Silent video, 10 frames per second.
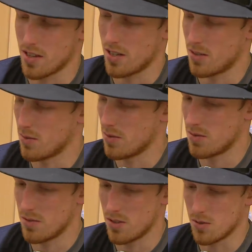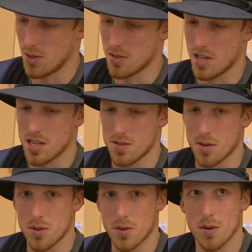I think, you know, we were
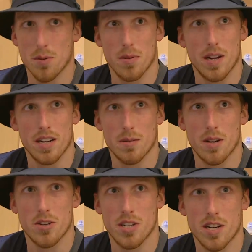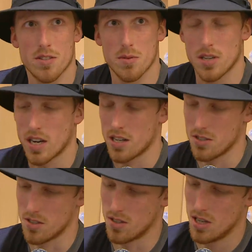satisfied with the way we were playing and the amount of chances we were
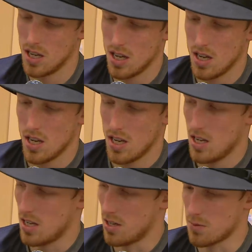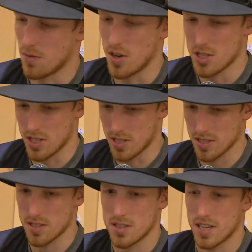getting. So it was refreshing
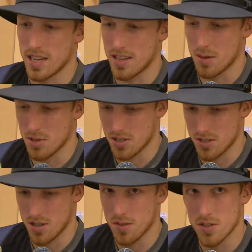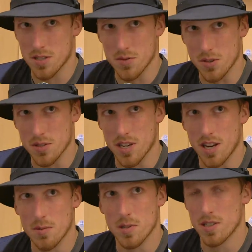to get that much offensive zone
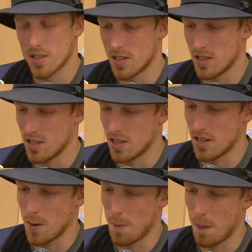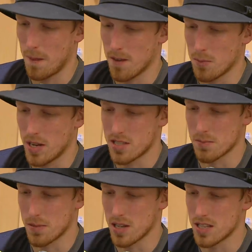time and make
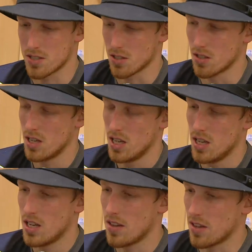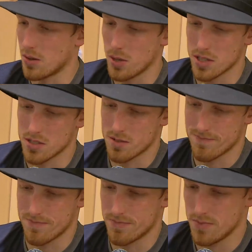some plays. So I think we just,
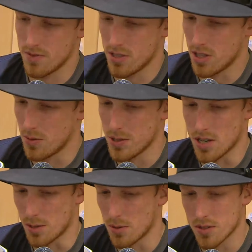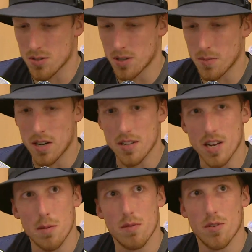you know, we talked about it was only a matter of
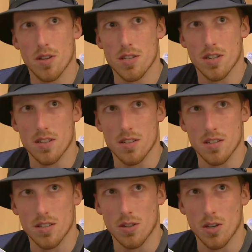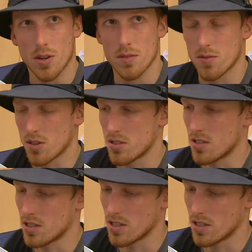time before they started, you know, going in for us.